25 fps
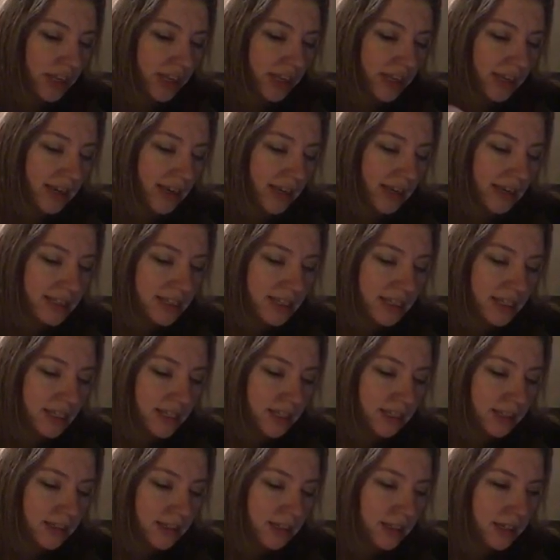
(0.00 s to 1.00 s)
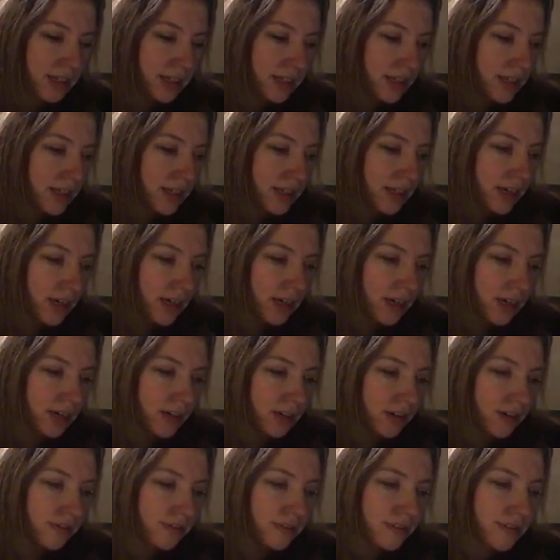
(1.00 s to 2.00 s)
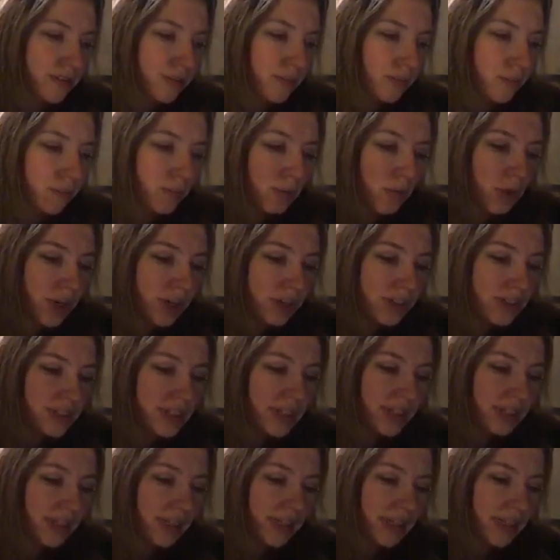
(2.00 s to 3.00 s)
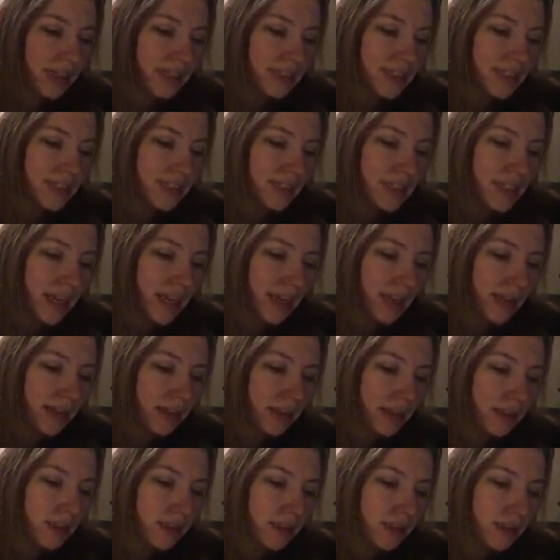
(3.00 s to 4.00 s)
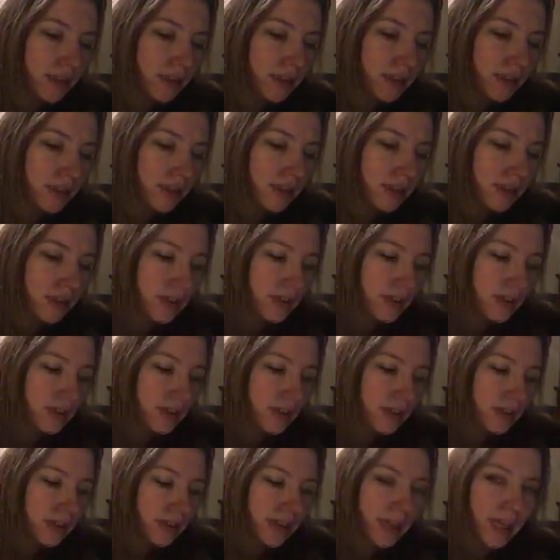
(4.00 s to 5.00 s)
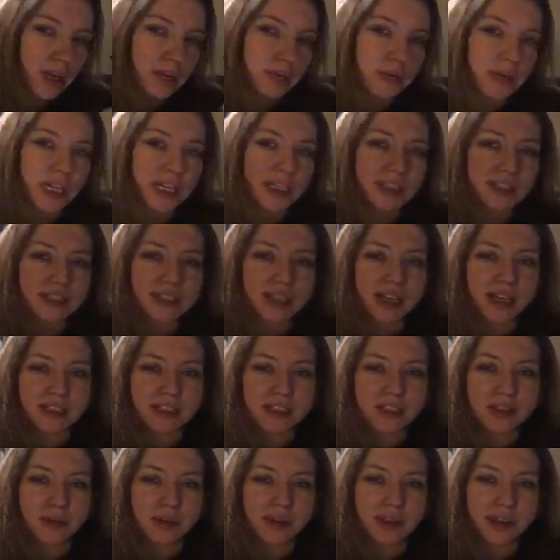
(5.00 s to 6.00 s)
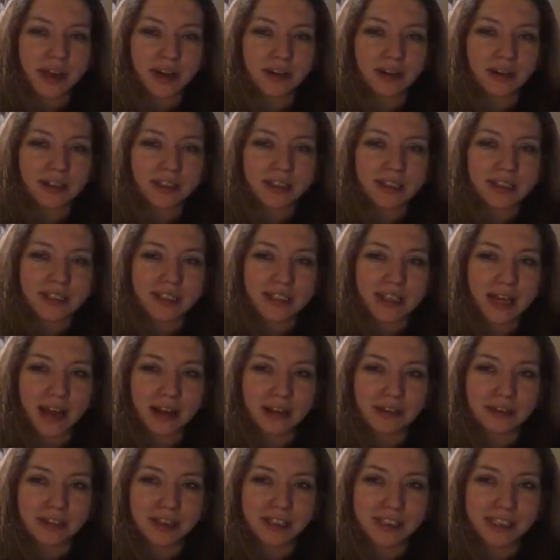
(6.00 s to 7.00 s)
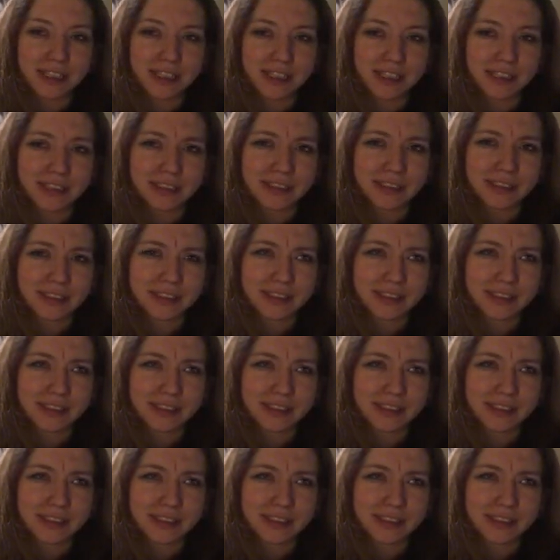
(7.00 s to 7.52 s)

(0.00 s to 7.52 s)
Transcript: like an idea of words that I can say that make sense without it sounding